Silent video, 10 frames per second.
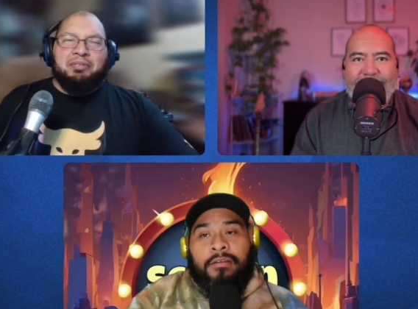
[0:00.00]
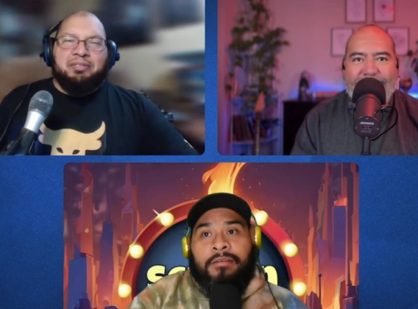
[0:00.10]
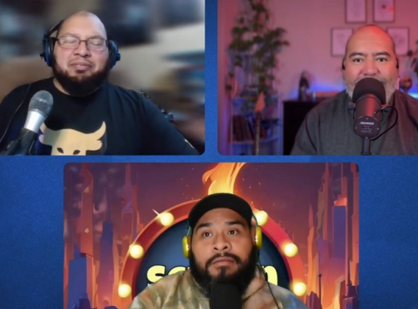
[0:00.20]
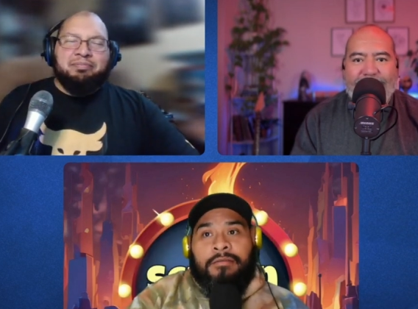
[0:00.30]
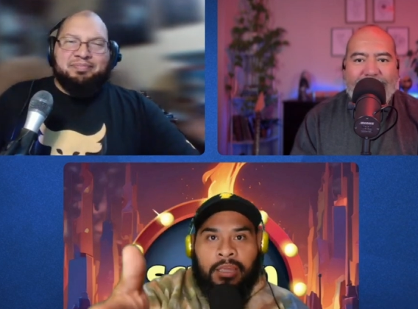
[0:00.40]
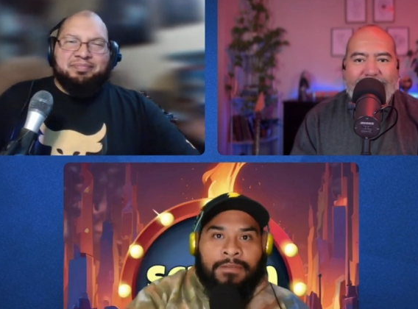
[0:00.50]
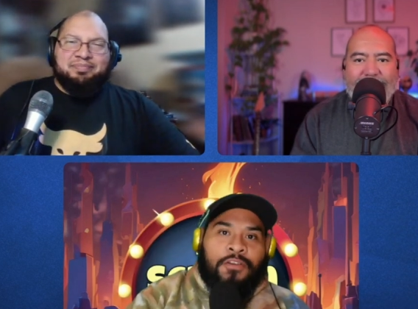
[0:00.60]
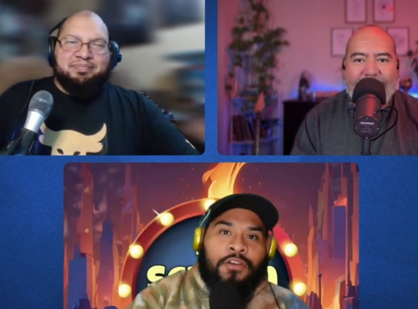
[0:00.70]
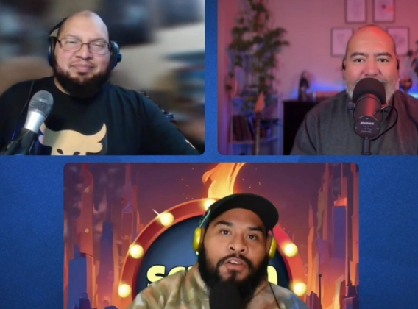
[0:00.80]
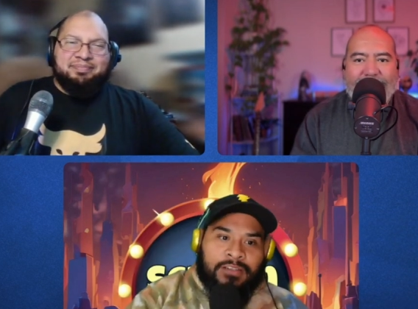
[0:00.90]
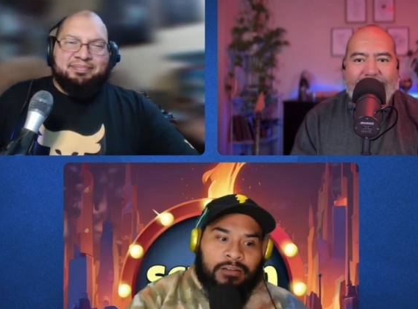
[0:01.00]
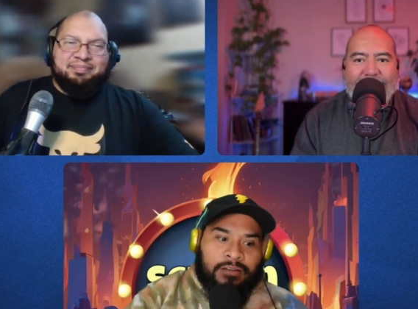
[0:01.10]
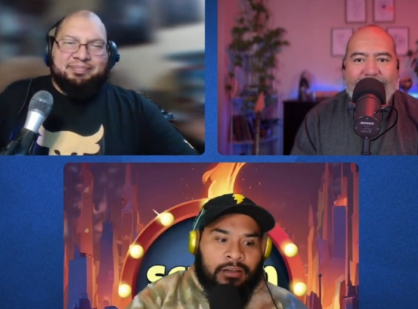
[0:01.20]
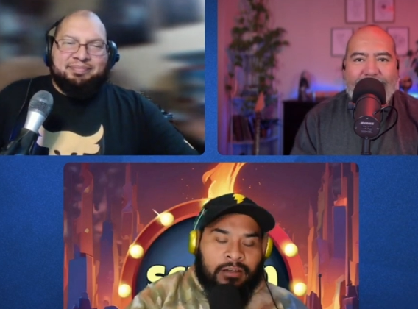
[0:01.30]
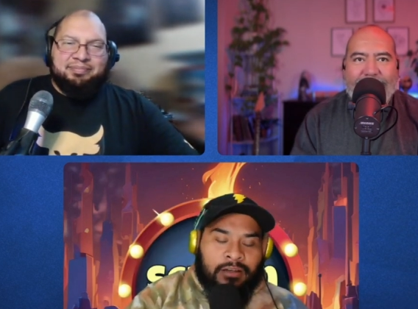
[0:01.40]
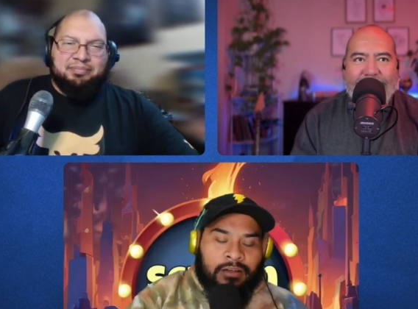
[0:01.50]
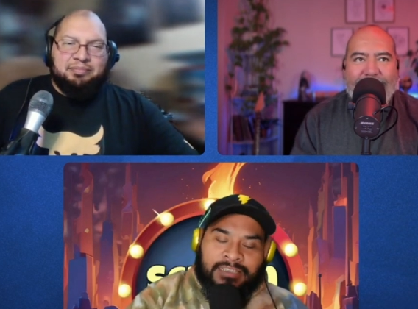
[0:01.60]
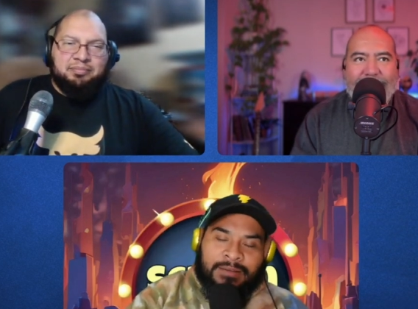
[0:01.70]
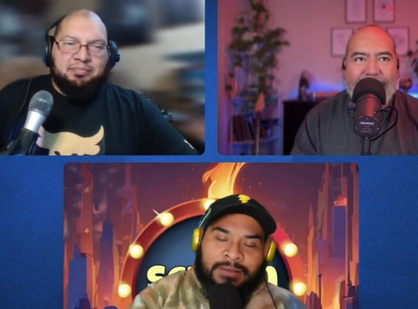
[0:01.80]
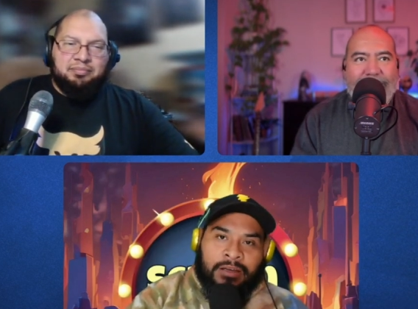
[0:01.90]
Speaker 1: whatever.
Speaker 2: If you've seen uh,
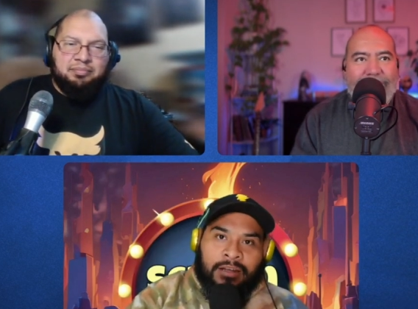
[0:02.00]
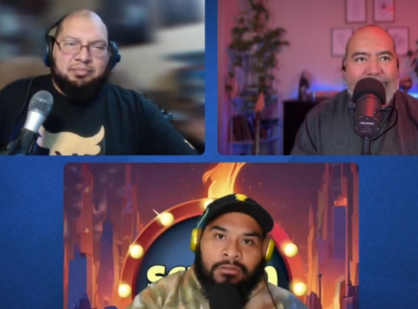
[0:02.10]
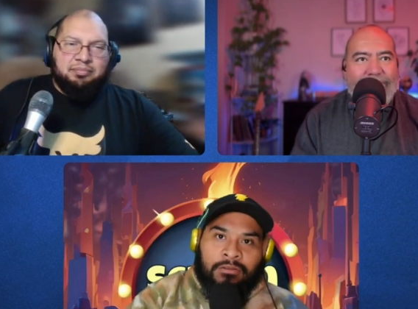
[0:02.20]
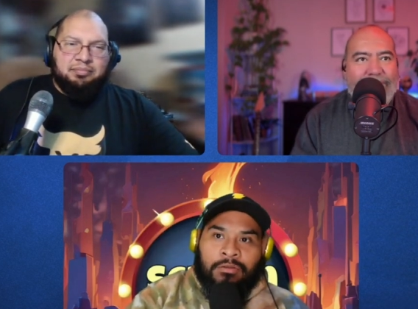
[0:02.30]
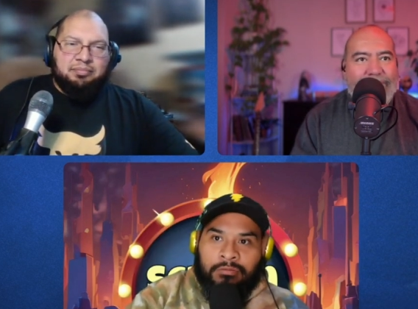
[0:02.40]
Sleepy Hollow,